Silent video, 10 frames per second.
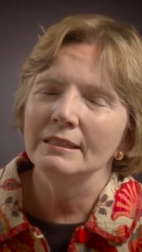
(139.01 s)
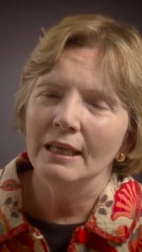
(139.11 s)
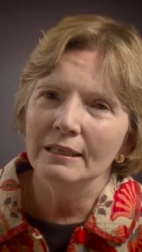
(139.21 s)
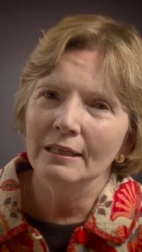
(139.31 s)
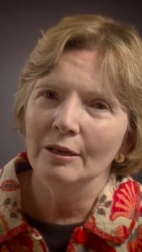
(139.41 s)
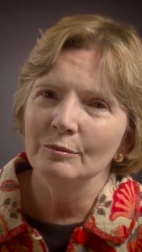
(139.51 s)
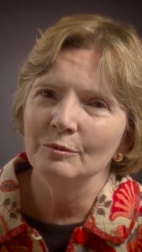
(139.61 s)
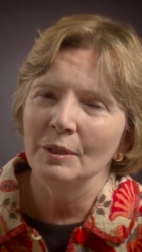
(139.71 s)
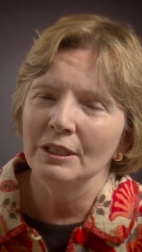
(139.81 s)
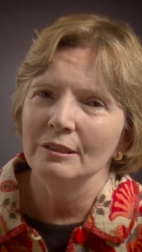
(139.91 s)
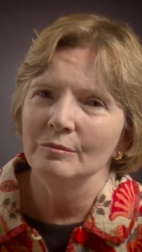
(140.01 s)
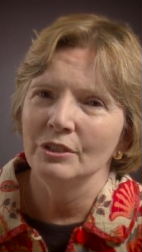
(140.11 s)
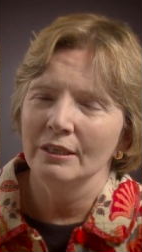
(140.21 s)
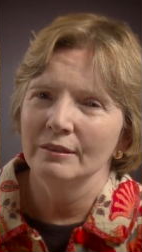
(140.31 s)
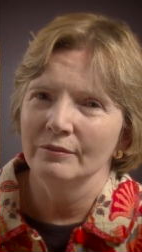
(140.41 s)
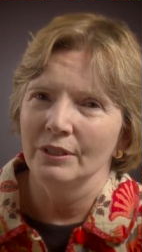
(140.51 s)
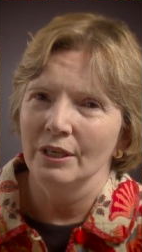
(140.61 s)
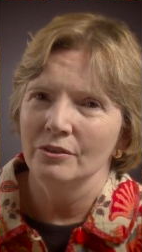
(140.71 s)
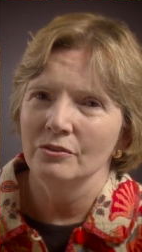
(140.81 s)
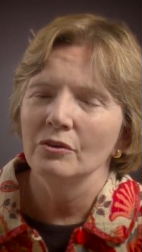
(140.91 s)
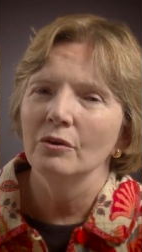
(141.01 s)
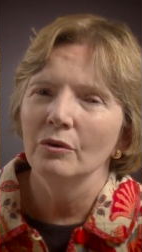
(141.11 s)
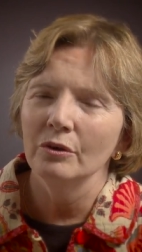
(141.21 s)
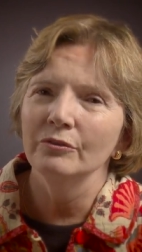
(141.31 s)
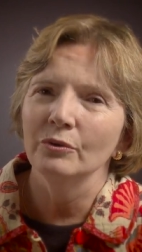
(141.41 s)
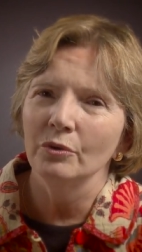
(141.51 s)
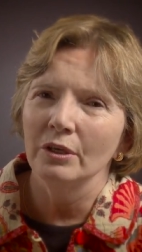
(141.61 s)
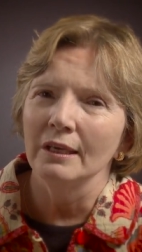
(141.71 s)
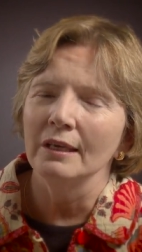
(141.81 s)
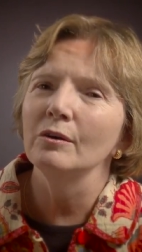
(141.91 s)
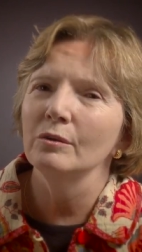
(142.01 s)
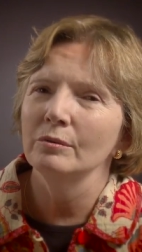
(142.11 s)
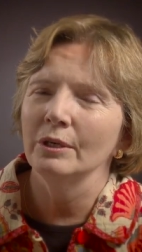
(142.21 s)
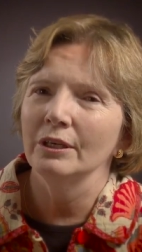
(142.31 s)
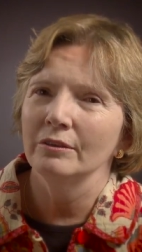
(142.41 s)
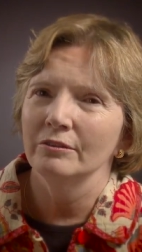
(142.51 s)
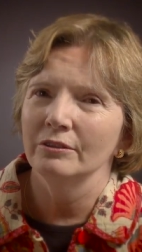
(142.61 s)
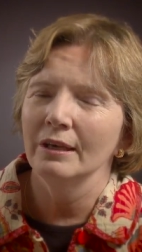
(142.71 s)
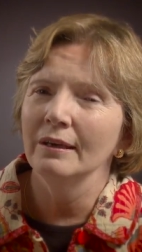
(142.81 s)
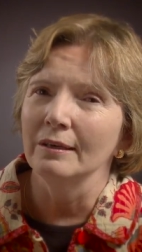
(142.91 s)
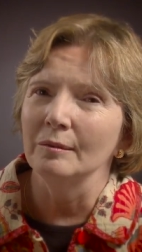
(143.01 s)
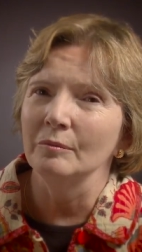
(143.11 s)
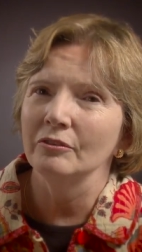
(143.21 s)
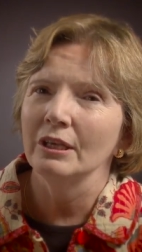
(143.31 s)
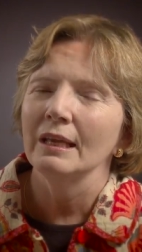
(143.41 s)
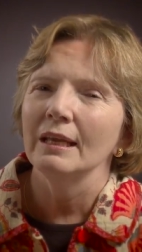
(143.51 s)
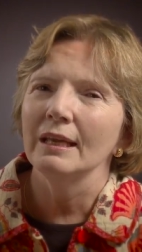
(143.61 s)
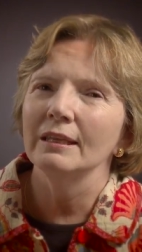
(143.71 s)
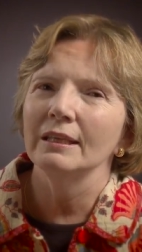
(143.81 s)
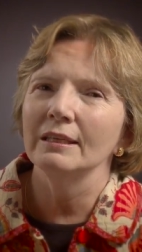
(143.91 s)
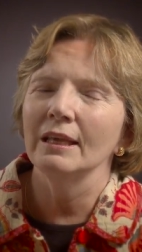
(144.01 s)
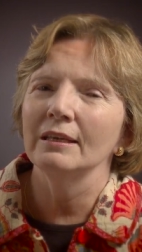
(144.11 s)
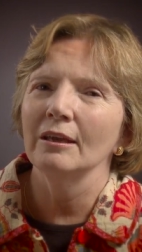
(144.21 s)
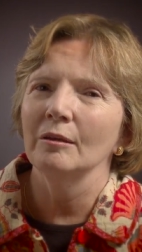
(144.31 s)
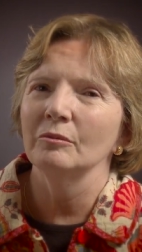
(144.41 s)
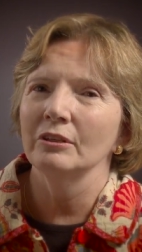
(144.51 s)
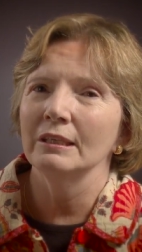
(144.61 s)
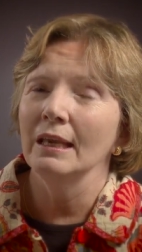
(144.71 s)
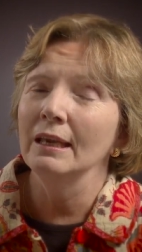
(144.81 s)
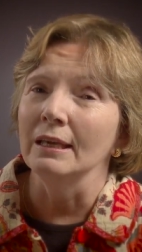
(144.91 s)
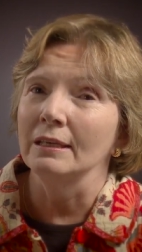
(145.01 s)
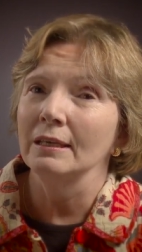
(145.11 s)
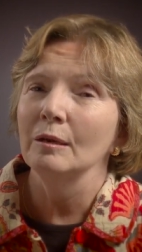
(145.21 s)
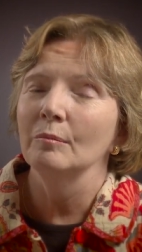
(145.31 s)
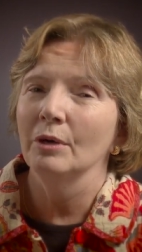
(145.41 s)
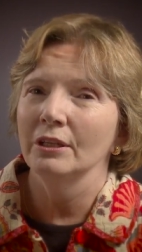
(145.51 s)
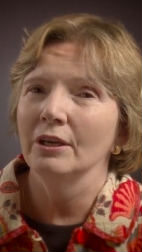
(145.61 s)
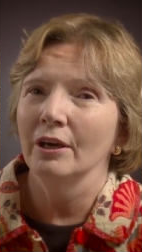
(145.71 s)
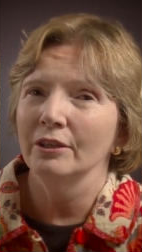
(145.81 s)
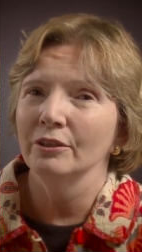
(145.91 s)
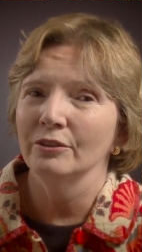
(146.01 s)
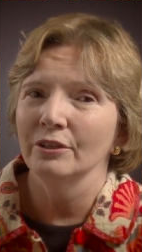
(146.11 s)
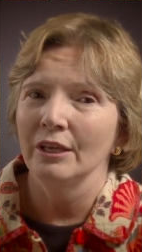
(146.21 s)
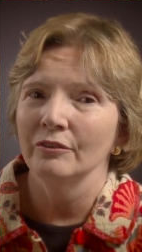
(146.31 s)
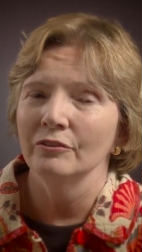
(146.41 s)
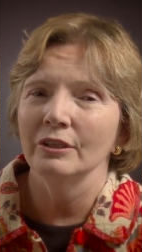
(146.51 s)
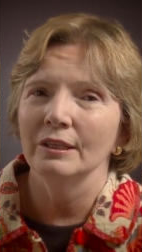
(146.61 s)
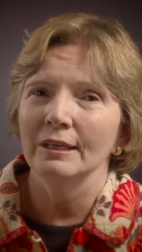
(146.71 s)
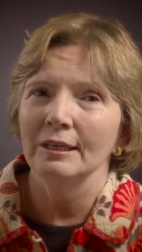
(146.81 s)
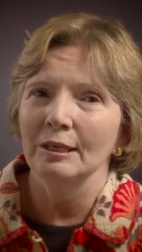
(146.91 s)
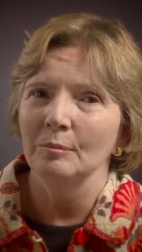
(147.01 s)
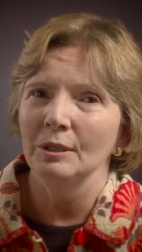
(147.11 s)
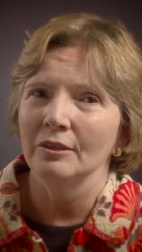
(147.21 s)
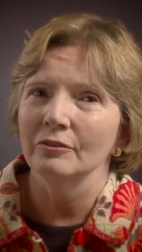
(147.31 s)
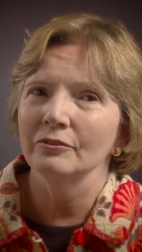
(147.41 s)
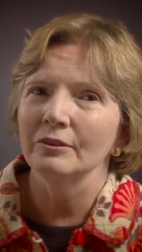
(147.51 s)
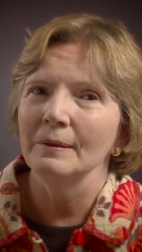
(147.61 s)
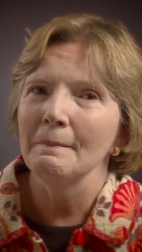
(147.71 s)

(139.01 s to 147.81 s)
10 times by the objective lens, or 40 or 100 times, and then 10 times again by the ocular lens in the eyepiece.